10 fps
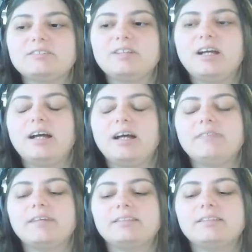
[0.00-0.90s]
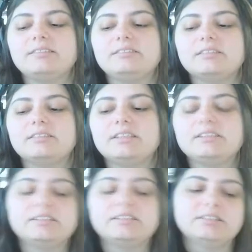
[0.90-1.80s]
I forgot to delete
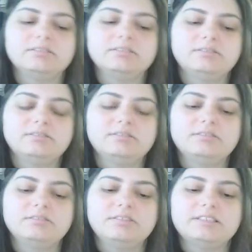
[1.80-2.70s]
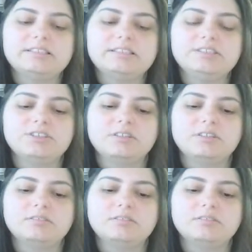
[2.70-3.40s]
the sieging